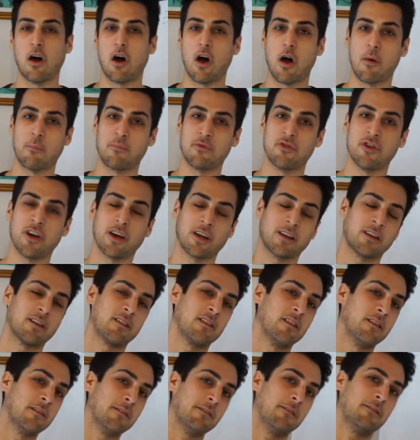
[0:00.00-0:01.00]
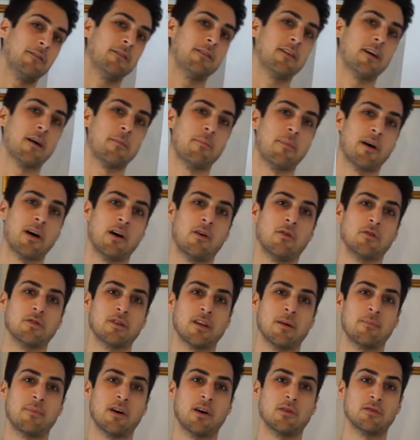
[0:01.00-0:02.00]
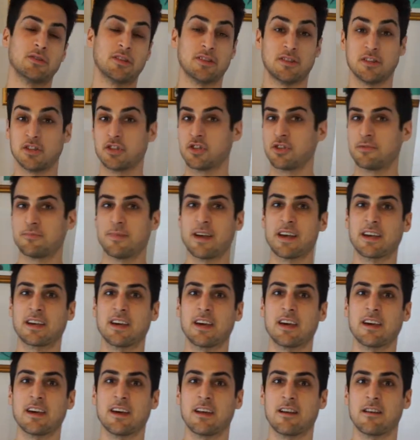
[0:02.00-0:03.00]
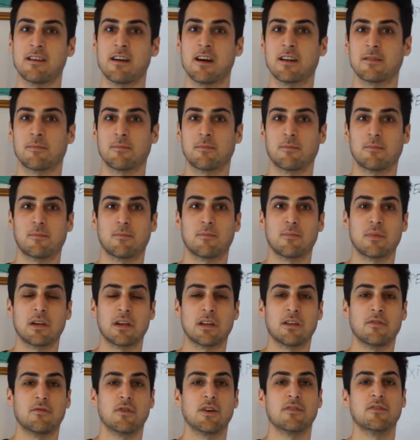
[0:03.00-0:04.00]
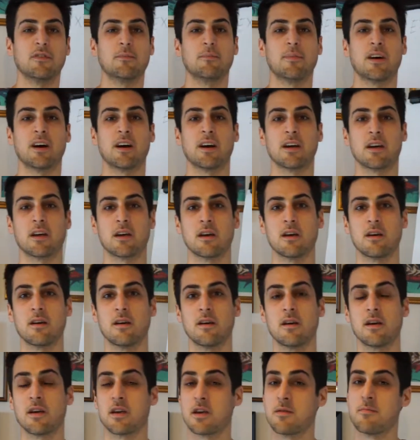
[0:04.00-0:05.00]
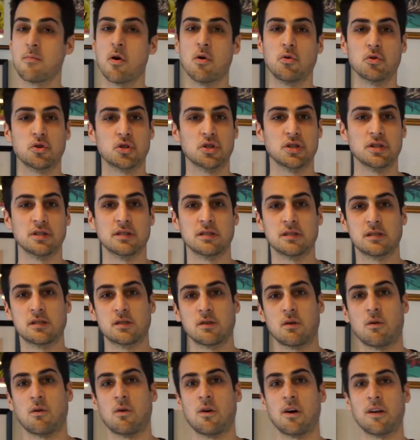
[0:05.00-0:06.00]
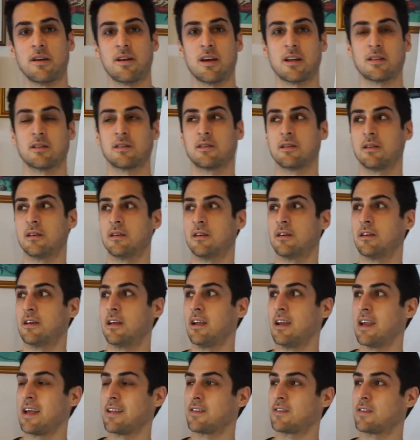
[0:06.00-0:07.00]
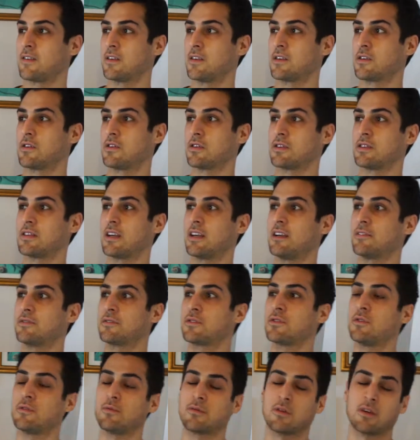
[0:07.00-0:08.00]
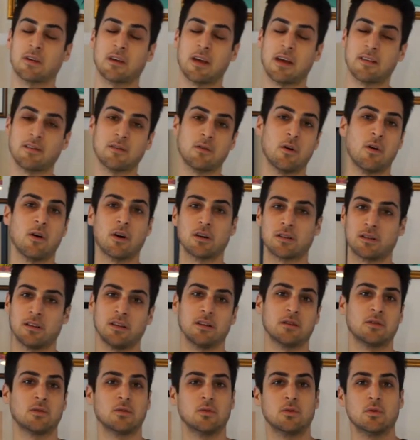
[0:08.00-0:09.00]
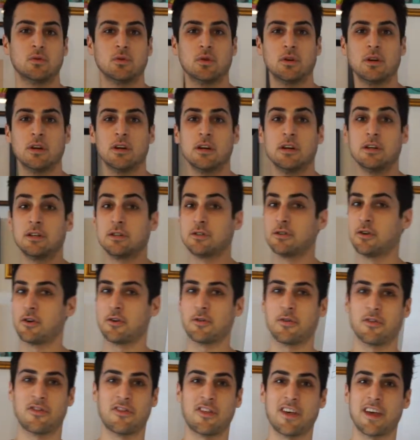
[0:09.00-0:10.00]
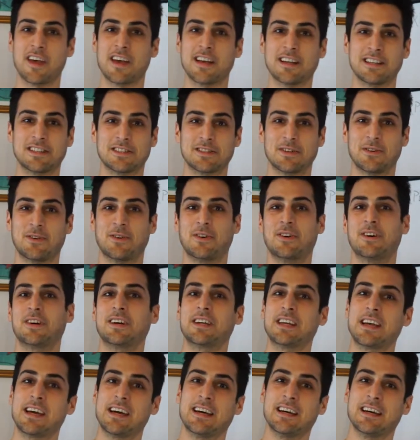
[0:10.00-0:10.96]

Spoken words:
objective about decision making and not be driven by emotions or not let yourself get talked into certain things, or